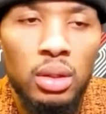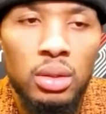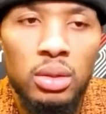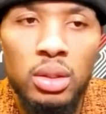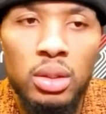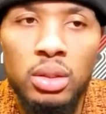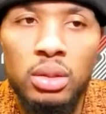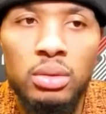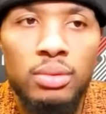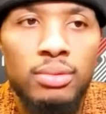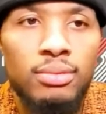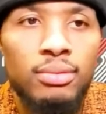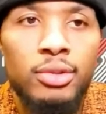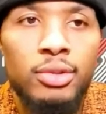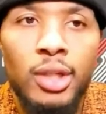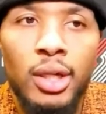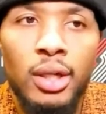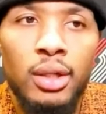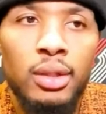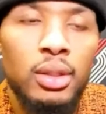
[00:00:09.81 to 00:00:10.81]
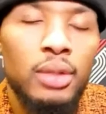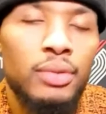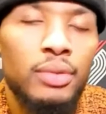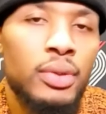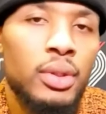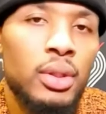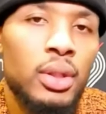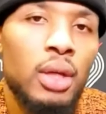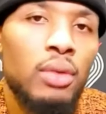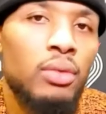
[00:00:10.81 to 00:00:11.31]
just try to
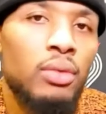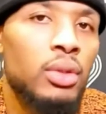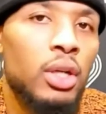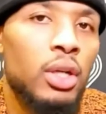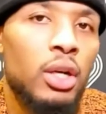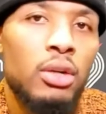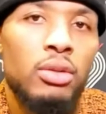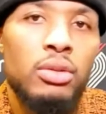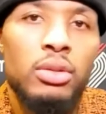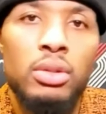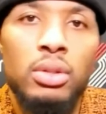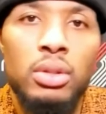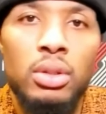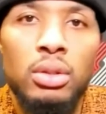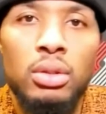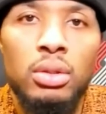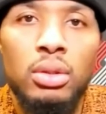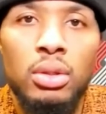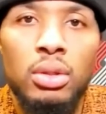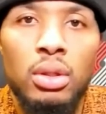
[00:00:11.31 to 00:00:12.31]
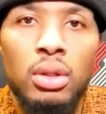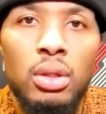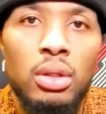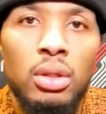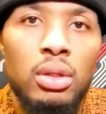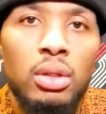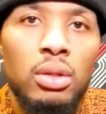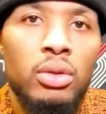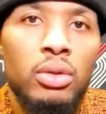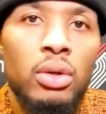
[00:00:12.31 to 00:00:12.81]
lift the level of urgency,
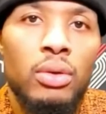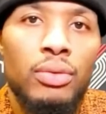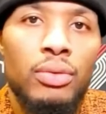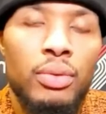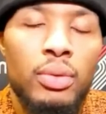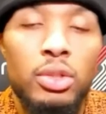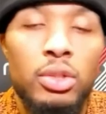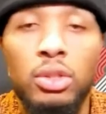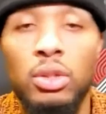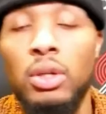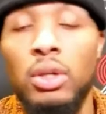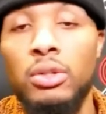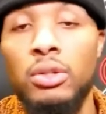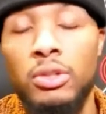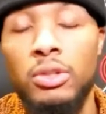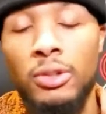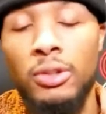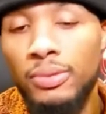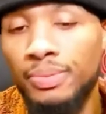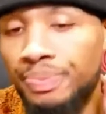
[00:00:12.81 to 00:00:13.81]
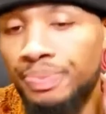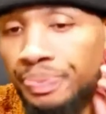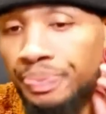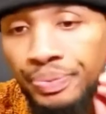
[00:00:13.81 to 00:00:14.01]
and you know, from the start. So